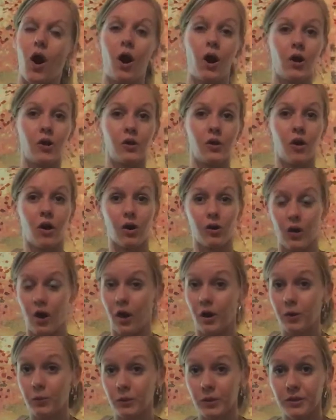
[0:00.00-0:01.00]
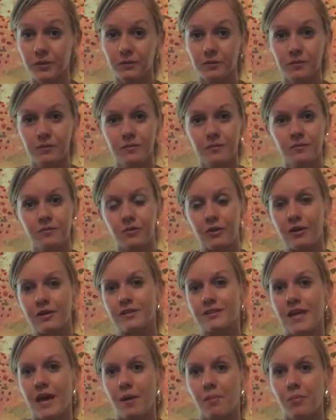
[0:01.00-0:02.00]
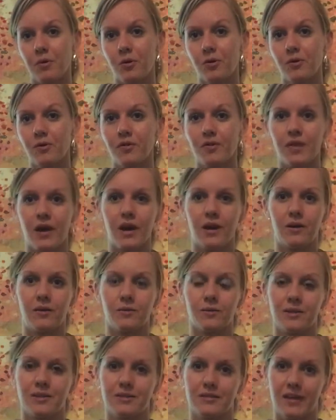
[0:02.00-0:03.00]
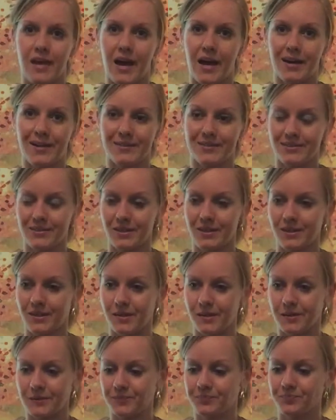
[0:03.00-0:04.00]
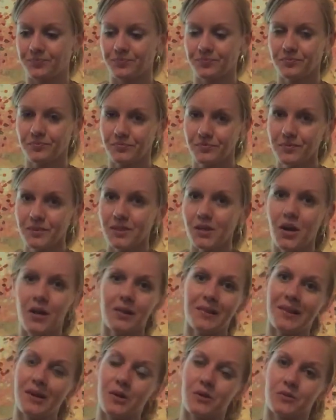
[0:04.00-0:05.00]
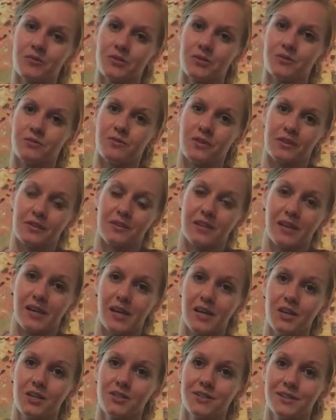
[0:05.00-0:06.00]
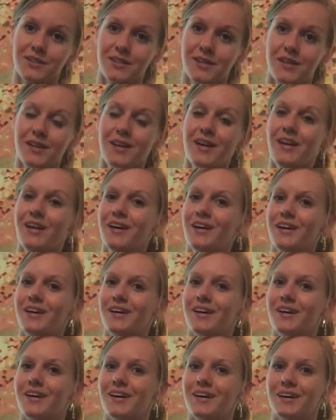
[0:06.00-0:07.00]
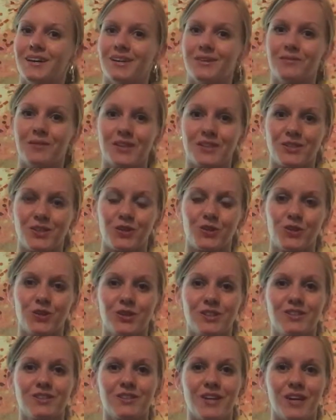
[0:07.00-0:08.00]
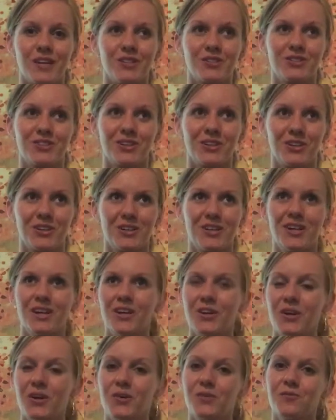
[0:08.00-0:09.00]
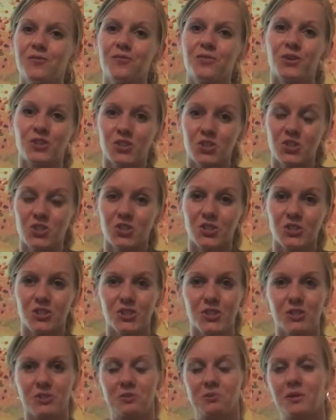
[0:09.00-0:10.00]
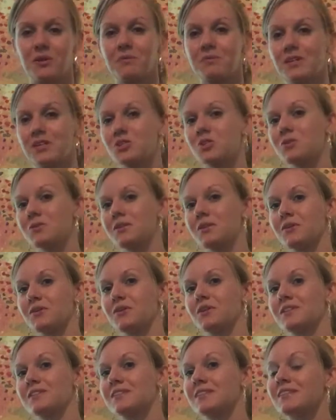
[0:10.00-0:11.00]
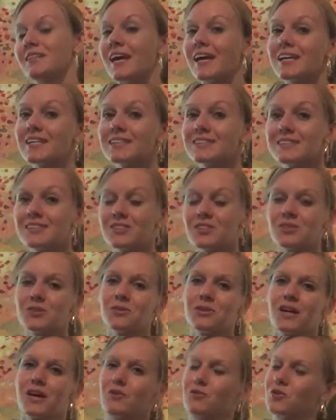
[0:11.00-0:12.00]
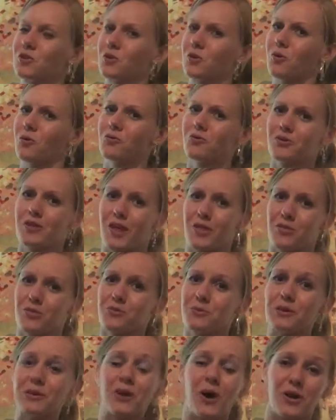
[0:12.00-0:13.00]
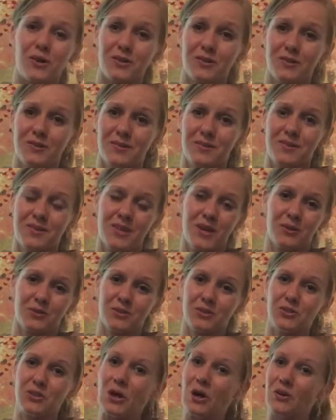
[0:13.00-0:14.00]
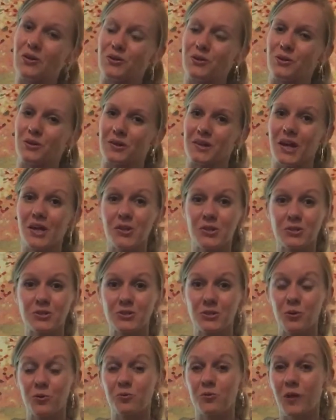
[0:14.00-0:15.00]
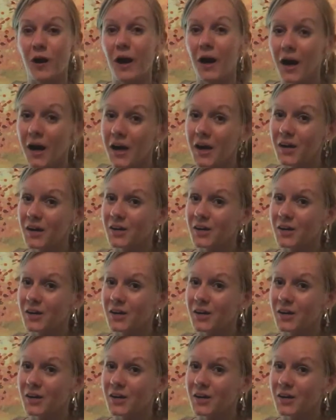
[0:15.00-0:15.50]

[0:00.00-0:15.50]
on artwork, for example. That always adds a layer of sophistication. It makes it look nicer. Furniture, you want to make sure it looks nice. You don't have to go for that $3,000 leather sofa,